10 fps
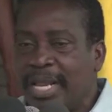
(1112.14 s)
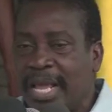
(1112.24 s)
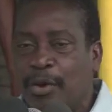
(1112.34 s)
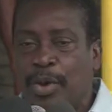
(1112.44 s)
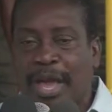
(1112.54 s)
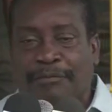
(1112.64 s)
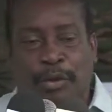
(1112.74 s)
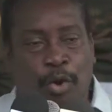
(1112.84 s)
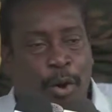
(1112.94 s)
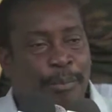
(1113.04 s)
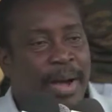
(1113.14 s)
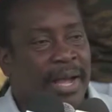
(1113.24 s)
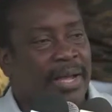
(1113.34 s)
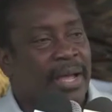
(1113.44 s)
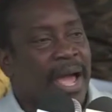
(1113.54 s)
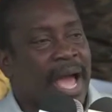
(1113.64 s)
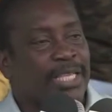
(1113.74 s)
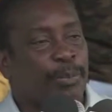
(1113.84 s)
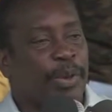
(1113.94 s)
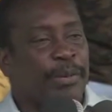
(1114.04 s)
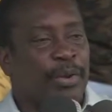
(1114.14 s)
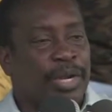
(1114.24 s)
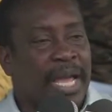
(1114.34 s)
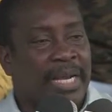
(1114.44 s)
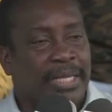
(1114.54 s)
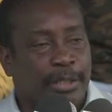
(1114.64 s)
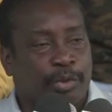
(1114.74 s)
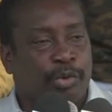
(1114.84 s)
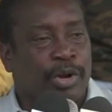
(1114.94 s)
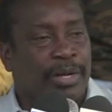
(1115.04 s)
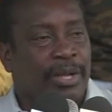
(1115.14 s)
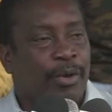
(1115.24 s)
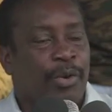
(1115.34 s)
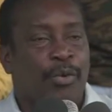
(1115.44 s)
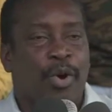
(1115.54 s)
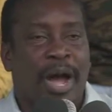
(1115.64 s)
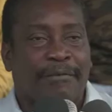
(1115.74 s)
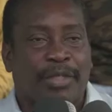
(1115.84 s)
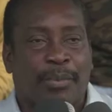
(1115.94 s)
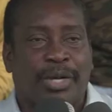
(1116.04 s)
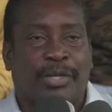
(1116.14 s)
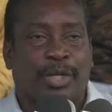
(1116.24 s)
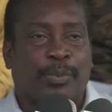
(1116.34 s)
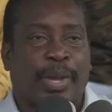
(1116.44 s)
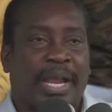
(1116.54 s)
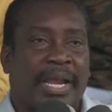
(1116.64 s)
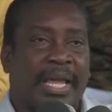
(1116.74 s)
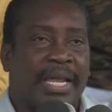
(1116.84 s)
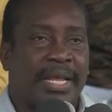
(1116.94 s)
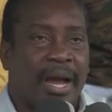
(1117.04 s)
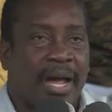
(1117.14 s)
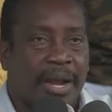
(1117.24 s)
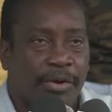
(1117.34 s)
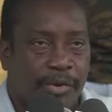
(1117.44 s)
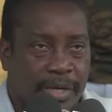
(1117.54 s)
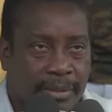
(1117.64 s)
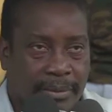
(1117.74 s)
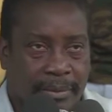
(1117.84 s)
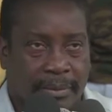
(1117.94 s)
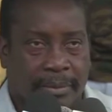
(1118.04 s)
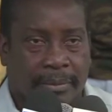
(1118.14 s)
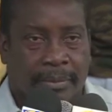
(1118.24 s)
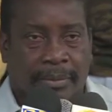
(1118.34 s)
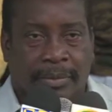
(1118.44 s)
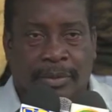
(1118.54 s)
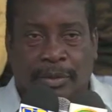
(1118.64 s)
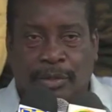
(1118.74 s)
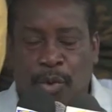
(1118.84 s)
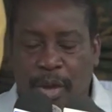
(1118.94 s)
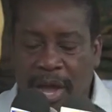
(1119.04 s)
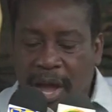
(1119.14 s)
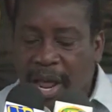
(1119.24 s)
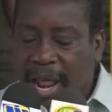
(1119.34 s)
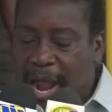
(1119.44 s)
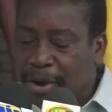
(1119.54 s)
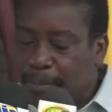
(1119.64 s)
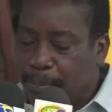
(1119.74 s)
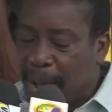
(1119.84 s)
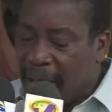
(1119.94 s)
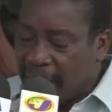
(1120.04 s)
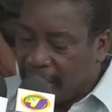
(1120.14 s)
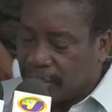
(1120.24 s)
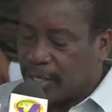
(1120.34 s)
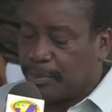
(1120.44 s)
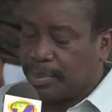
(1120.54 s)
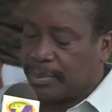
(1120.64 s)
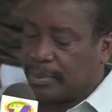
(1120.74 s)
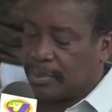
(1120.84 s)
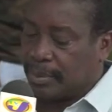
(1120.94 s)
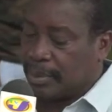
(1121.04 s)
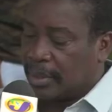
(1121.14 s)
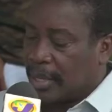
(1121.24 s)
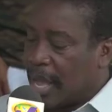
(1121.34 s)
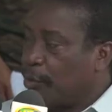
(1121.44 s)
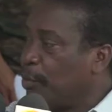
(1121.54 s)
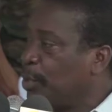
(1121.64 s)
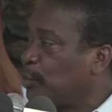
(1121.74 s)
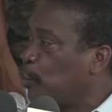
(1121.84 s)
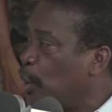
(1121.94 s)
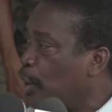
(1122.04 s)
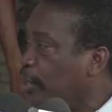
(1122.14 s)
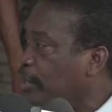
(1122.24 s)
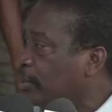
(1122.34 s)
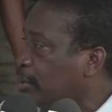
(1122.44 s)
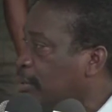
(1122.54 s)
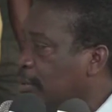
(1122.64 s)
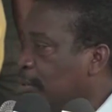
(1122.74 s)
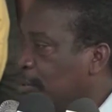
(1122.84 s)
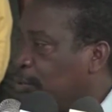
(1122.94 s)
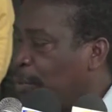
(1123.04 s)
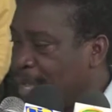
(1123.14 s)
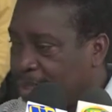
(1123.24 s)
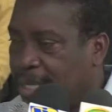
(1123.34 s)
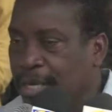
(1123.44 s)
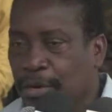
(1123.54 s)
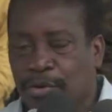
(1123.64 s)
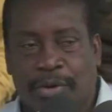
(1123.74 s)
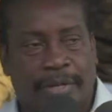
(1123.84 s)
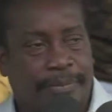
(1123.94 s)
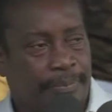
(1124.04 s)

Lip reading: day we have to come back and spend money on this road, we won't have no money to spend on any other road. So we all are in partnership. And we must work to maintain the road.